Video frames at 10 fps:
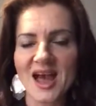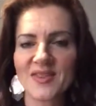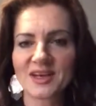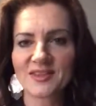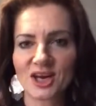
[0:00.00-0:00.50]

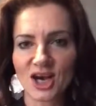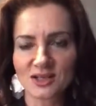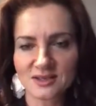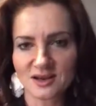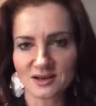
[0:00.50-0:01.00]
And then in the
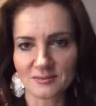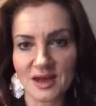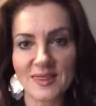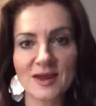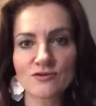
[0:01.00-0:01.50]
last column,
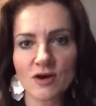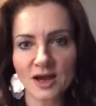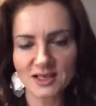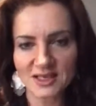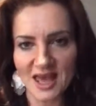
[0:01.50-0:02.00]
and then
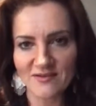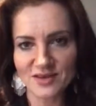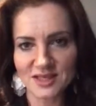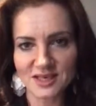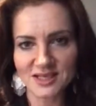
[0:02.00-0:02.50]
write
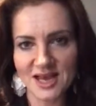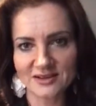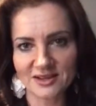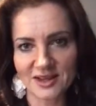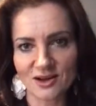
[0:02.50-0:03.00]
everything
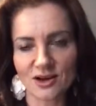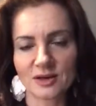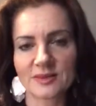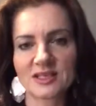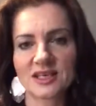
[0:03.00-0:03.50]
down in that
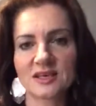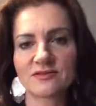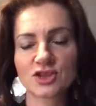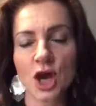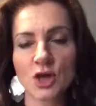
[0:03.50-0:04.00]
column until
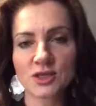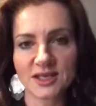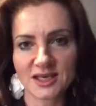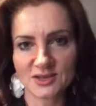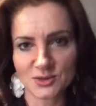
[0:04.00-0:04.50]
you've
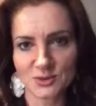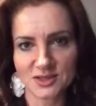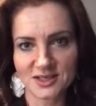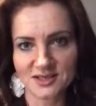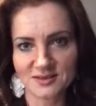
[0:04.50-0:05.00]
totally
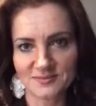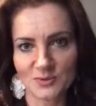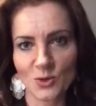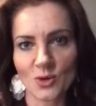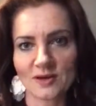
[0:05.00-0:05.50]
exhausted
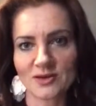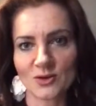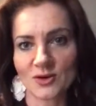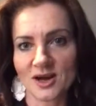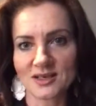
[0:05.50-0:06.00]
all of your